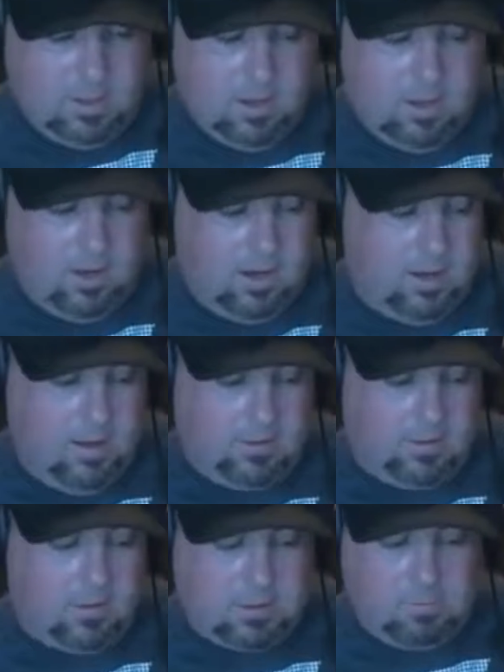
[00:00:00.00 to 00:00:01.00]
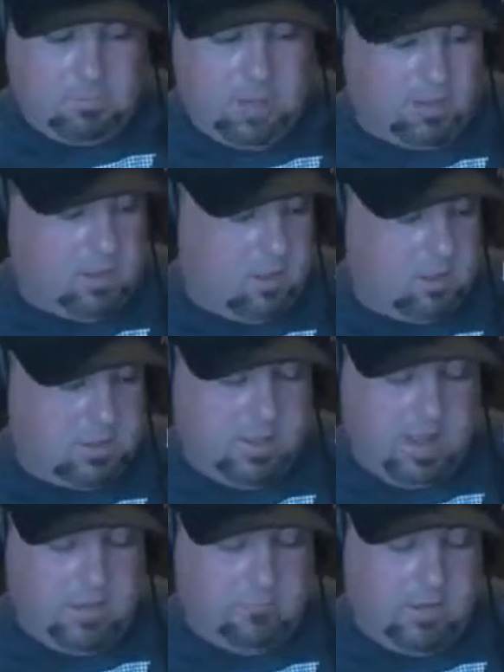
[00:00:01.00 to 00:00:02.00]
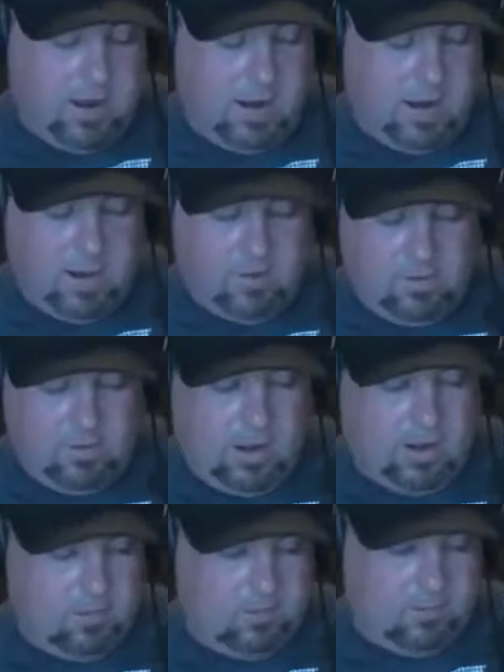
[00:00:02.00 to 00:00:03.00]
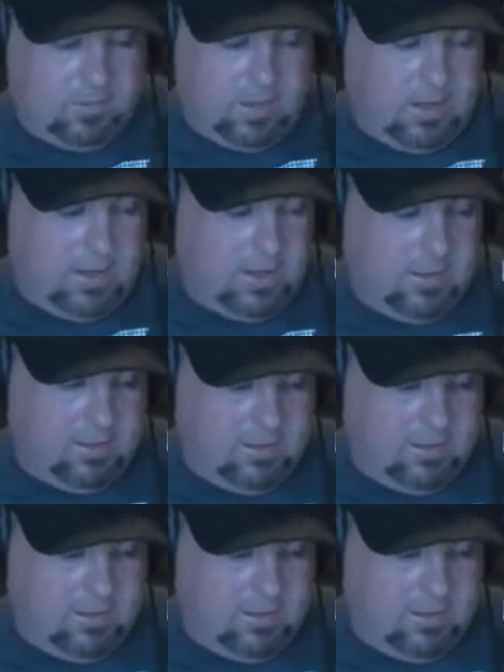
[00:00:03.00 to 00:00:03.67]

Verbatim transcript: you know, as far as a pick goes in that fight, I don't, I don't. Uh,